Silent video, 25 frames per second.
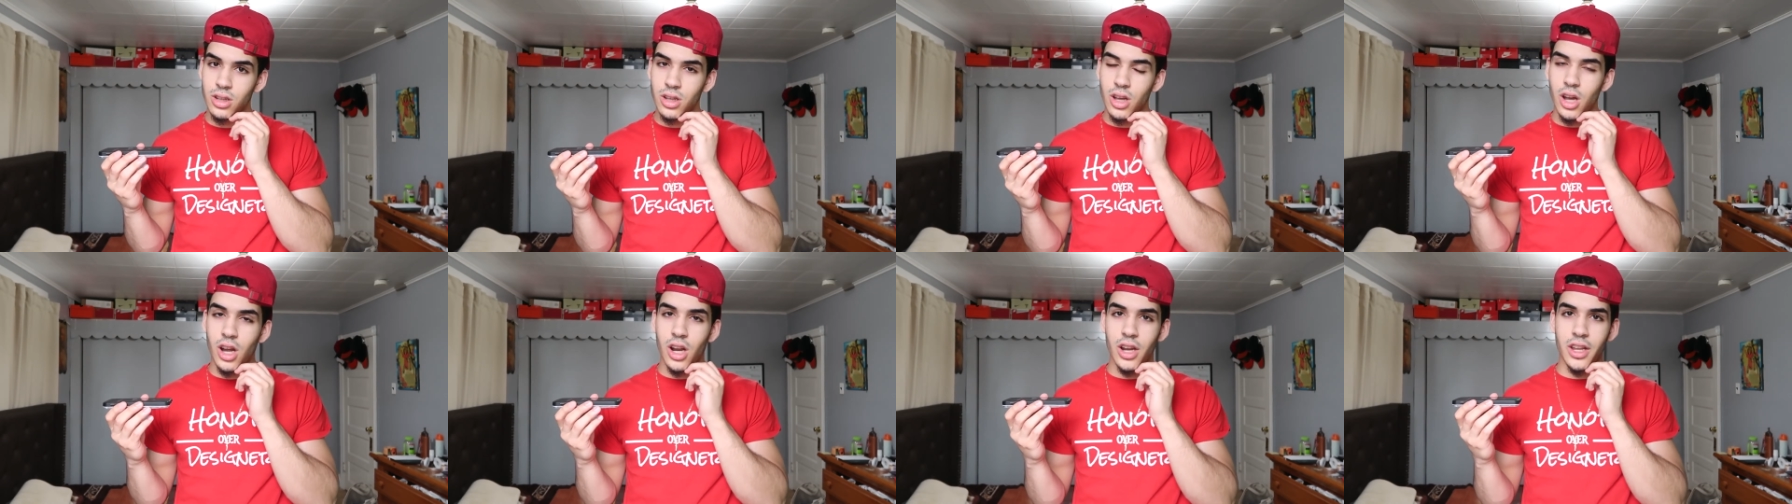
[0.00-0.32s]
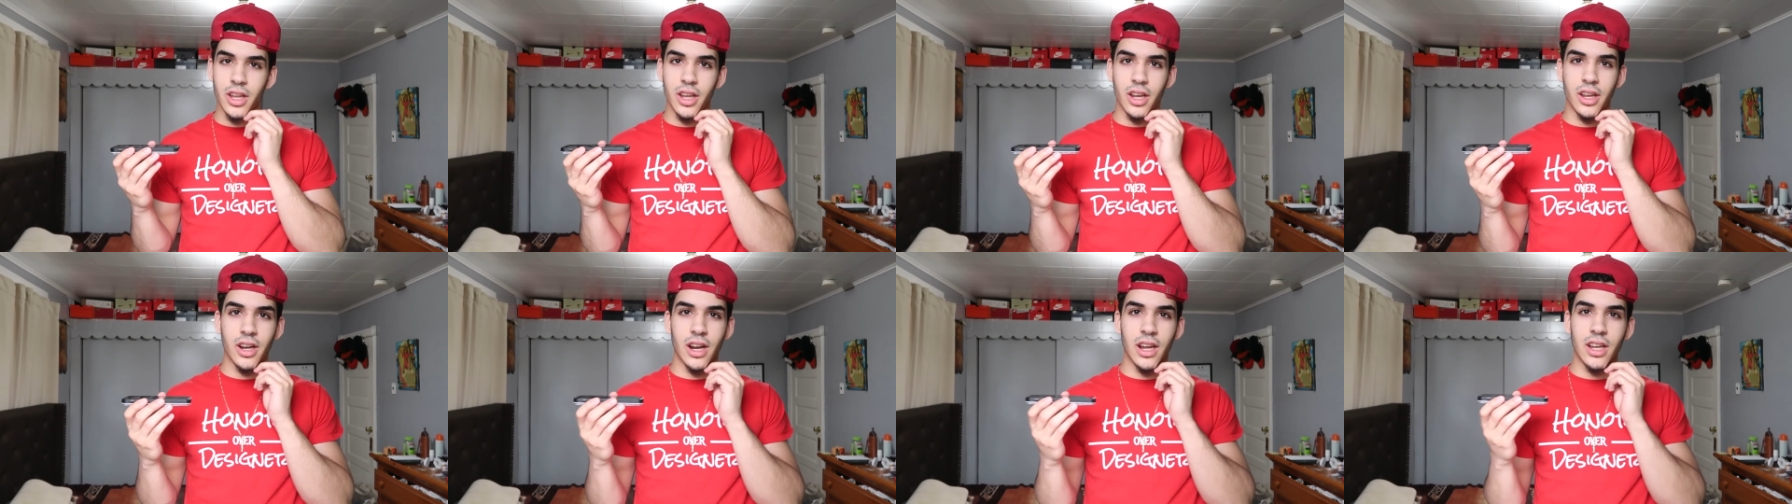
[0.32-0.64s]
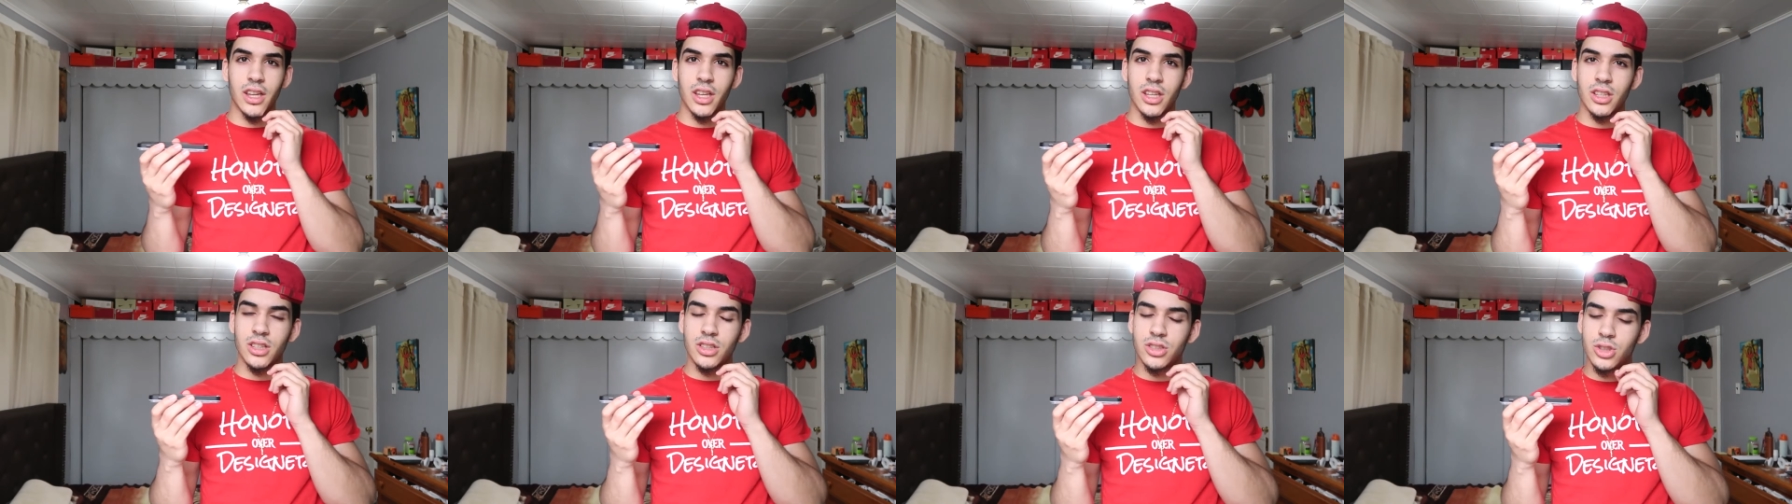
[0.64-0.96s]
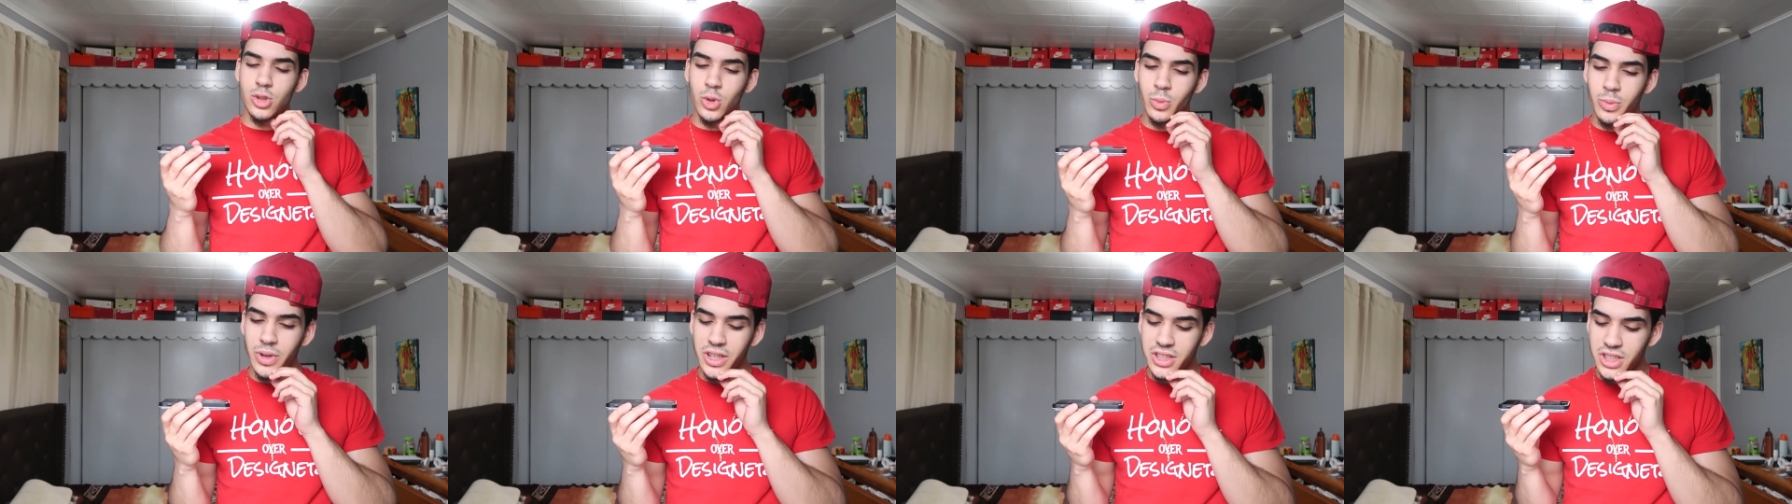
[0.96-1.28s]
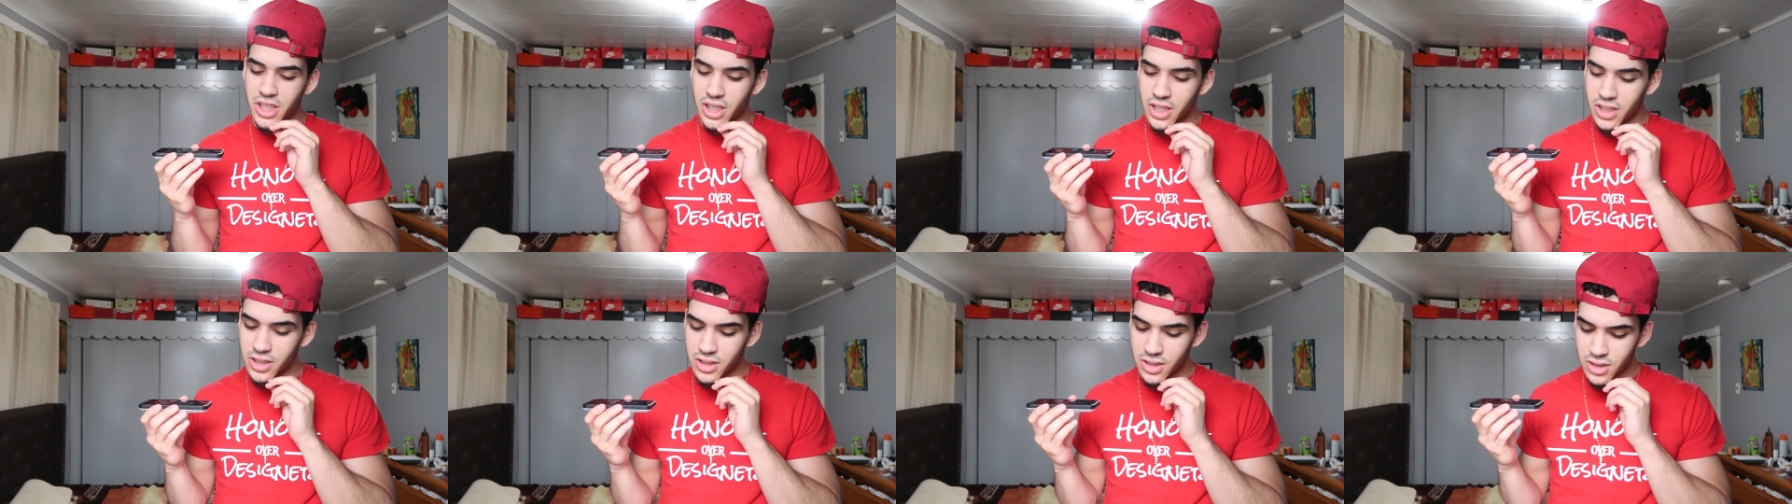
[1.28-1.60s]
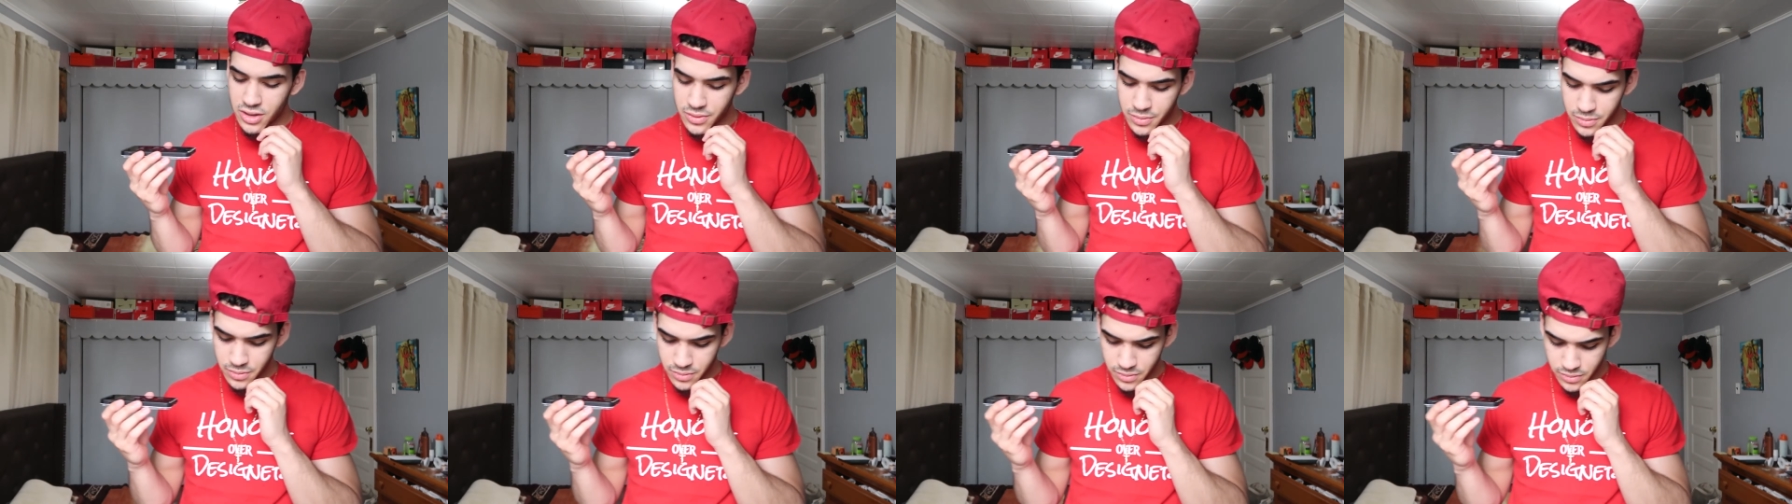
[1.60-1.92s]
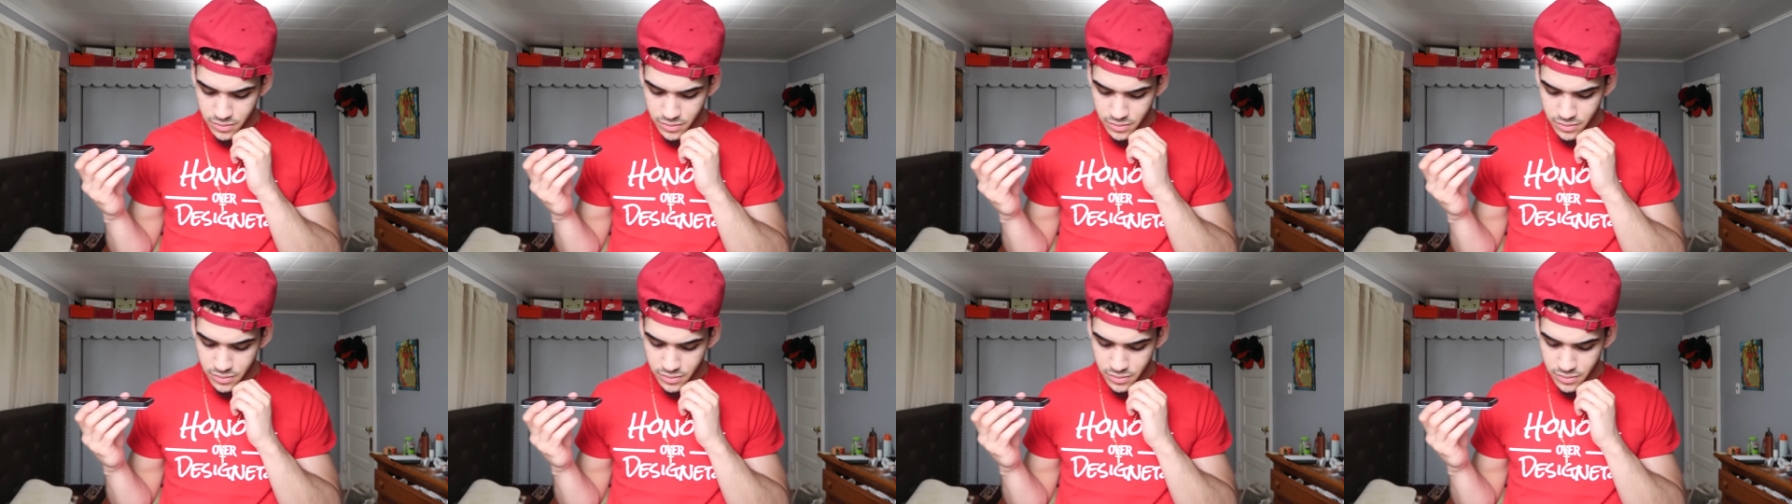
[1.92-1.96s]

Uh, yeah. Can I get two McChickens?